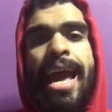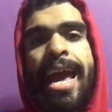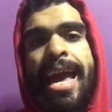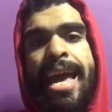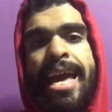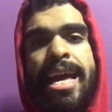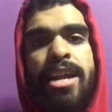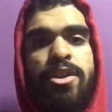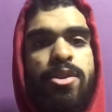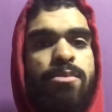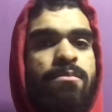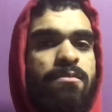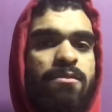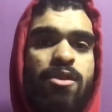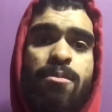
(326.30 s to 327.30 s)
and
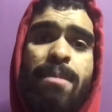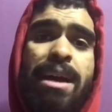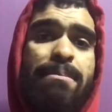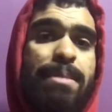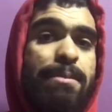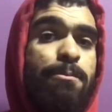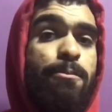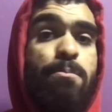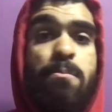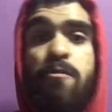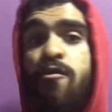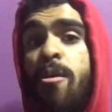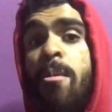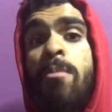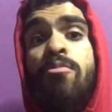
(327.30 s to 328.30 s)
you might be
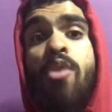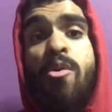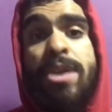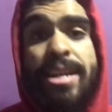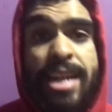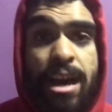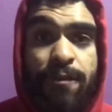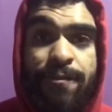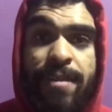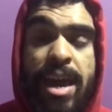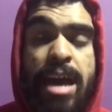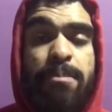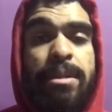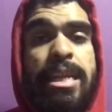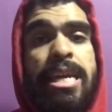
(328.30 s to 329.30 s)
from a broken down
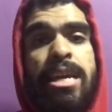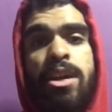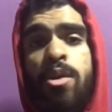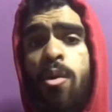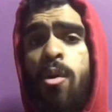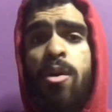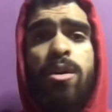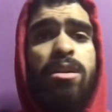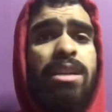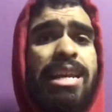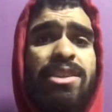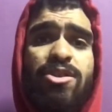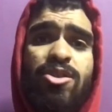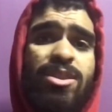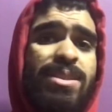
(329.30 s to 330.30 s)
family, or
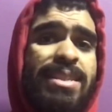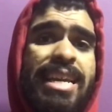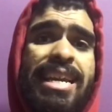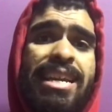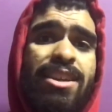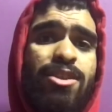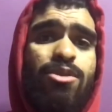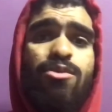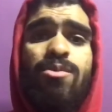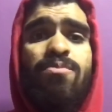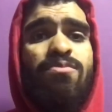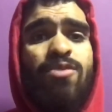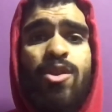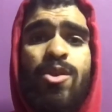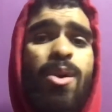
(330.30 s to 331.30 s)
let's just say you
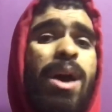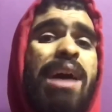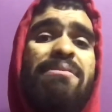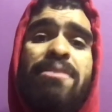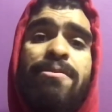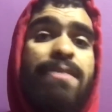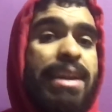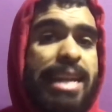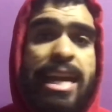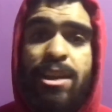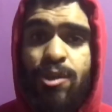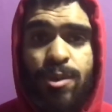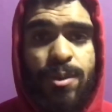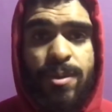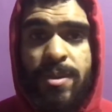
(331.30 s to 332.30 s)
don't have the
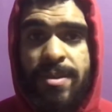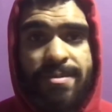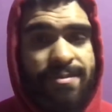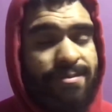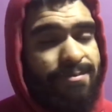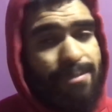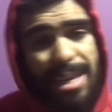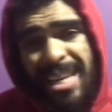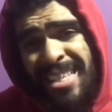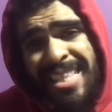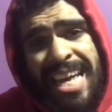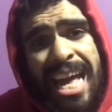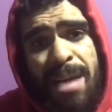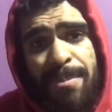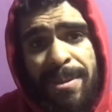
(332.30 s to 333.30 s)
financials, because
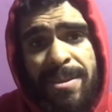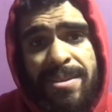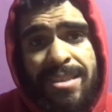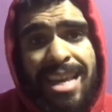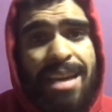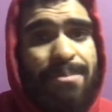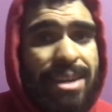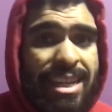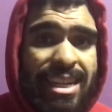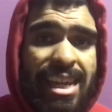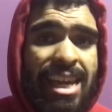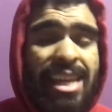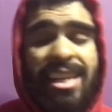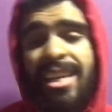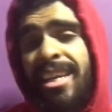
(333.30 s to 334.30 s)
it happens. I mean,
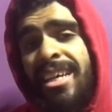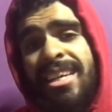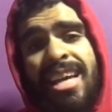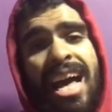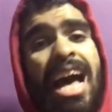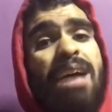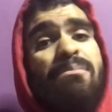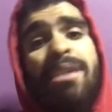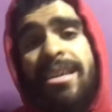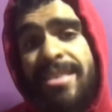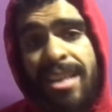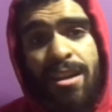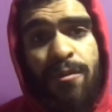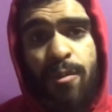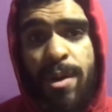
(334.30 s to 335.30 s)
I
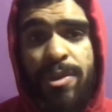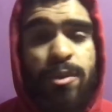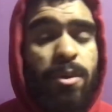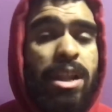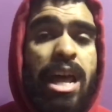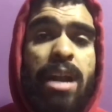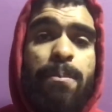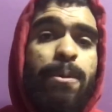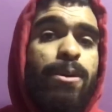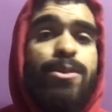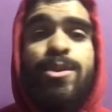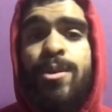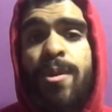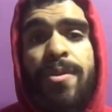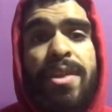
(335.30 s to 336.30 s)
myself went through a lot of
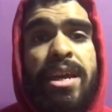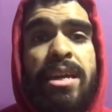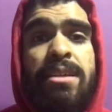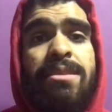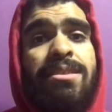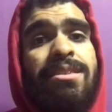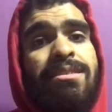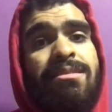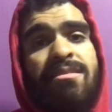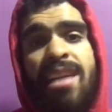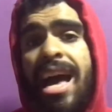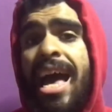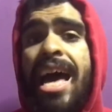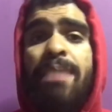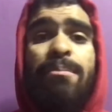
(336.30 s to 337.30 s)
personal things.
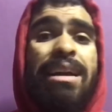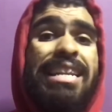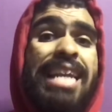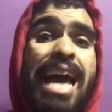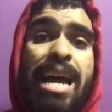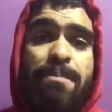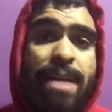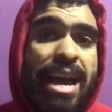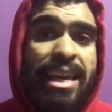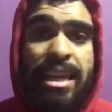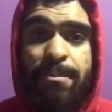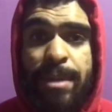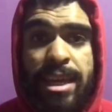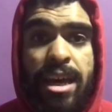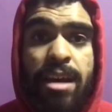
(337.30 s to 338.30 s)
I had my dad
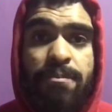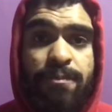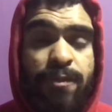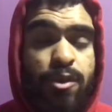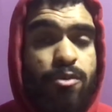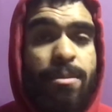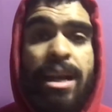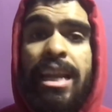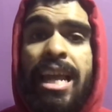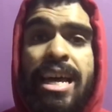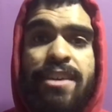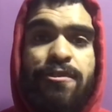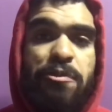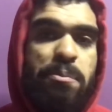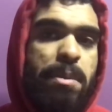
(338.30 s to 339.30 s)
backing me up through my
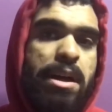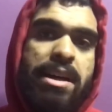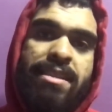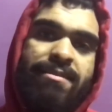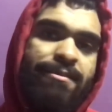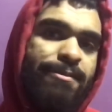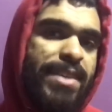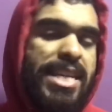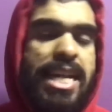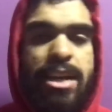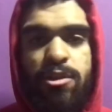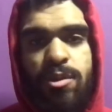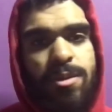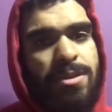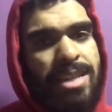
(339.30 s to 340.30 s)
life, but
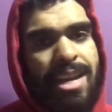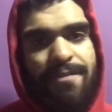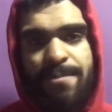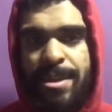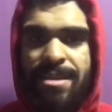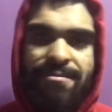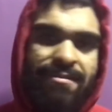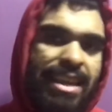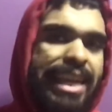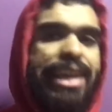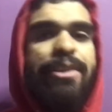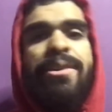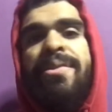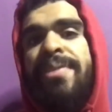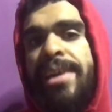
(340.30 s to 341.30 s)
financials have been
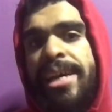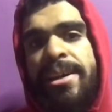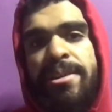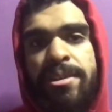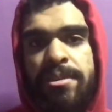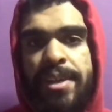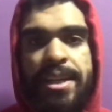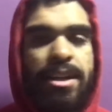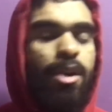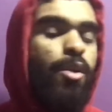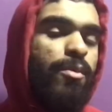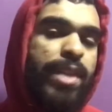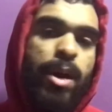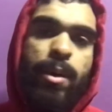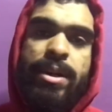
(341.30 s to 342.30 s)
here and there. You know,
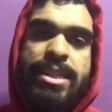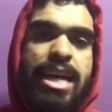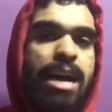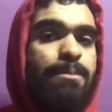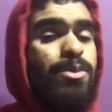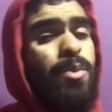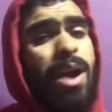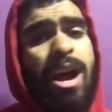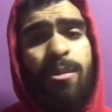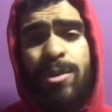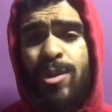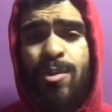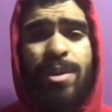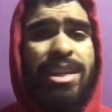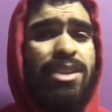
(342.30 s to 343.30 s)
there were times where I
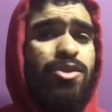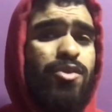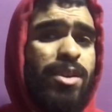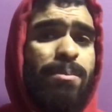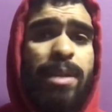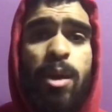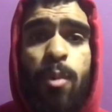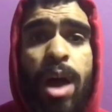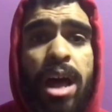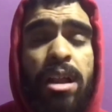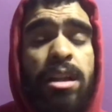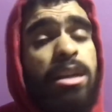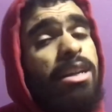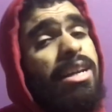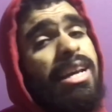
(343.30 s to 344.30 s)
was doing extremely
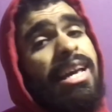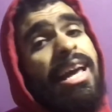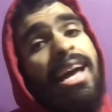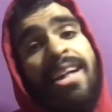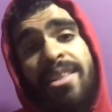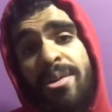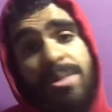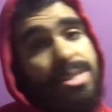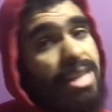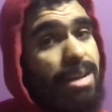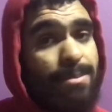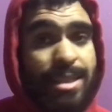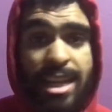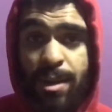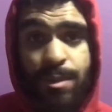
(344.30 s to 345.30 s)
well, and there were
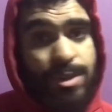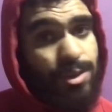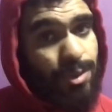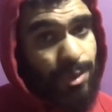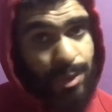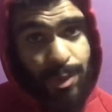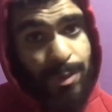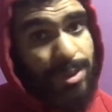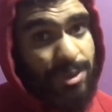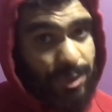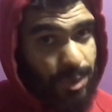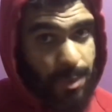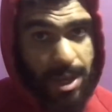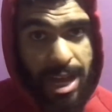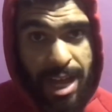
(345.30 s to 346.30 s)
times that I was doing
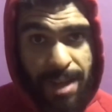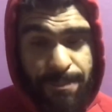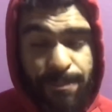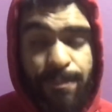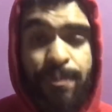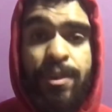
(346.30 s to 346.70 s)
so hot.